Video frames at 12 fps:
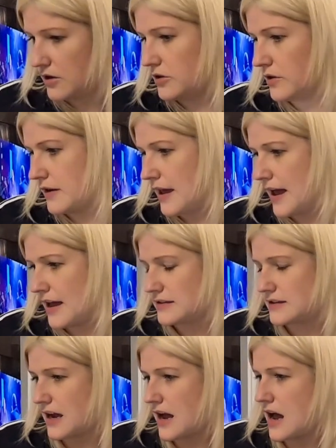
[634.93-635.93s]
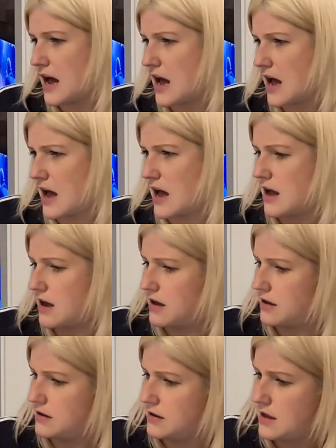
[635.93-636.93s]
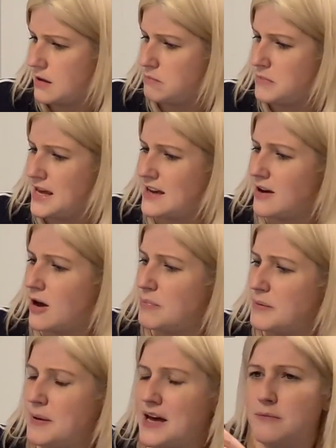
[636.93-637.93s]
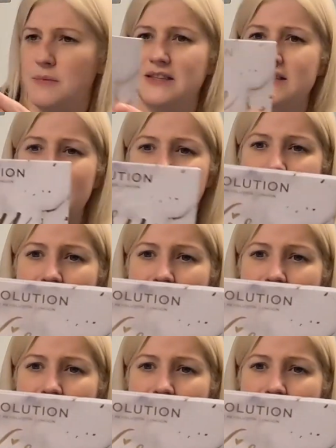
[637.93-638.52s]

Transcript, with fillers: You get a makeup pigment and